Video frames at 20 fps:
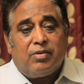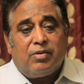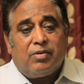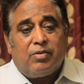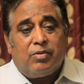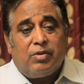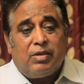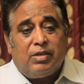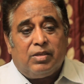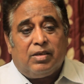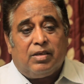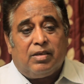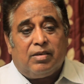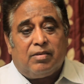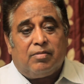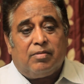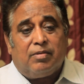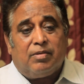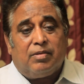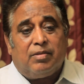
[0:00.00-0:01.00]
Whether
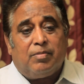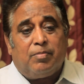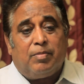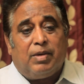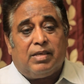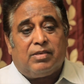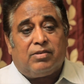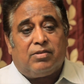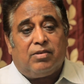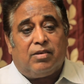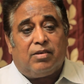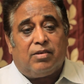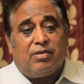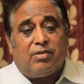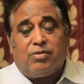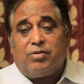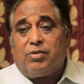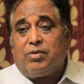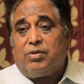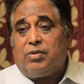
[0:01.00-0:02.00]
the master or the
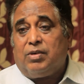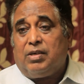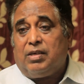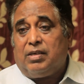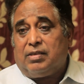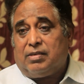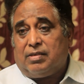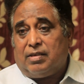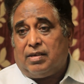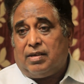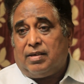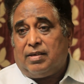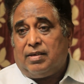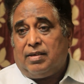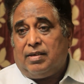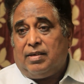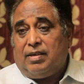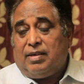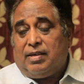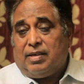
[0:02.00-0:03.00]
guru is
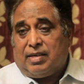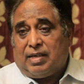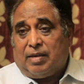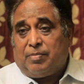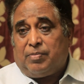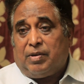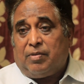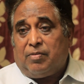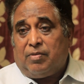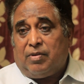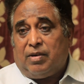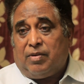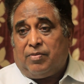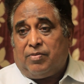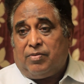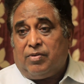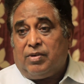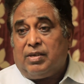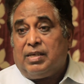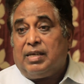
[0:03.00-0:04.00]
capable of
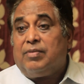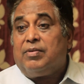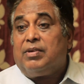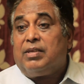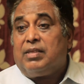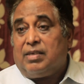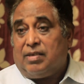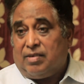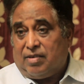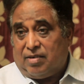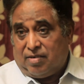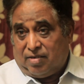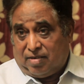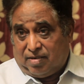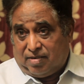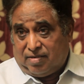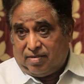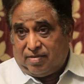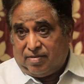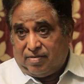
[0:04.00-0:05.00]
doing everything or
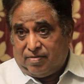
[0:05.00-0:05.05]
not.